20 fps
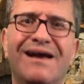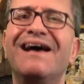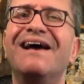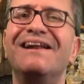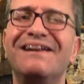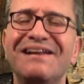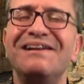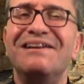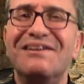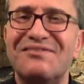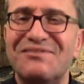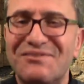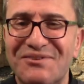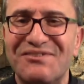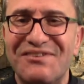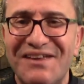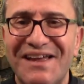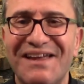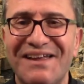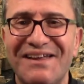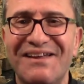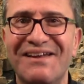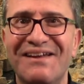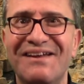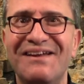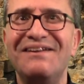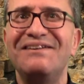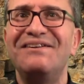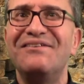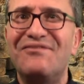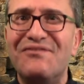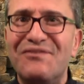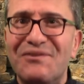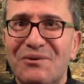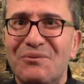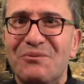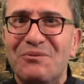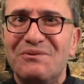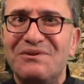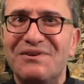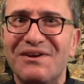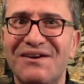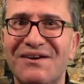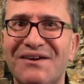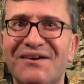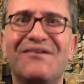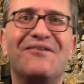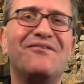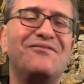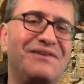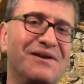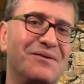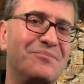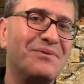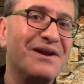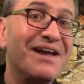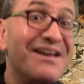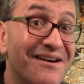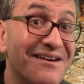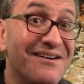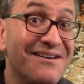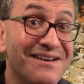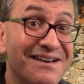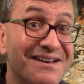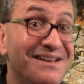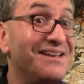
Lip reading: And needless to say, the fruit of their prayer